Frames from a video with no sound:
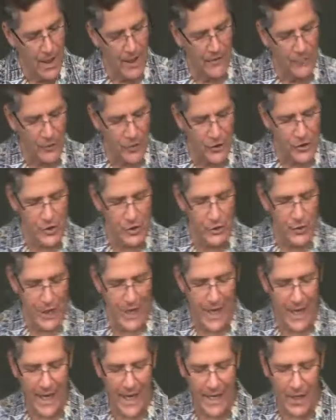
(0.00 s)
in verse
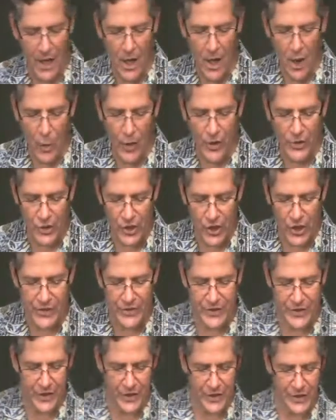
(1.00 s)
38, when
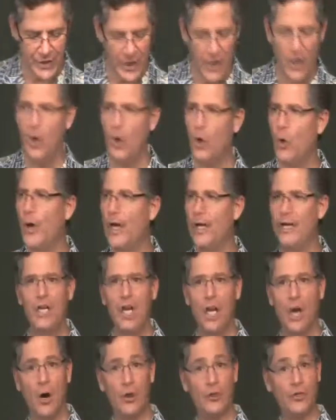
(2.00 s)
Jesus, who had,
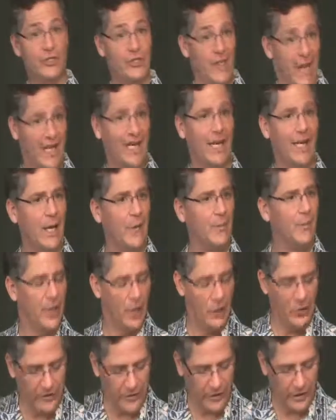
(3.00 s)
you know, suddenly
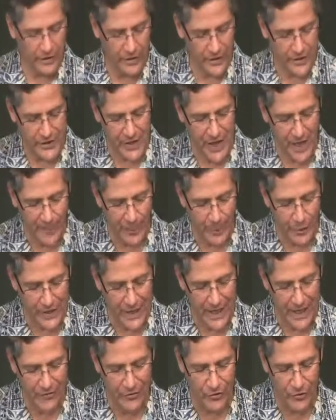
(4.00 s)
appeared to the
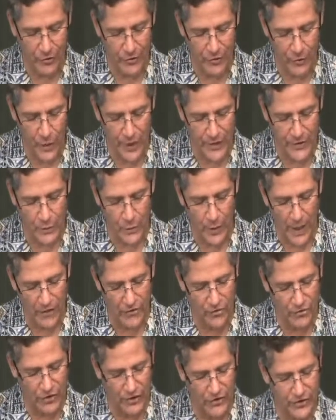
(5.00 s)
disciples after the
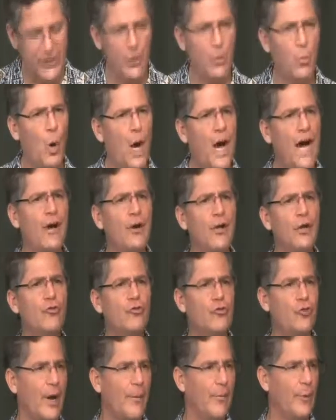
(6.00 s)
resurrection, he said, why are
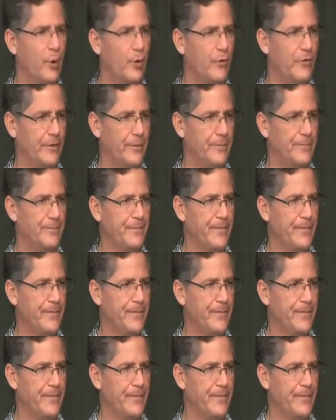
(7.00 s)
you troubled?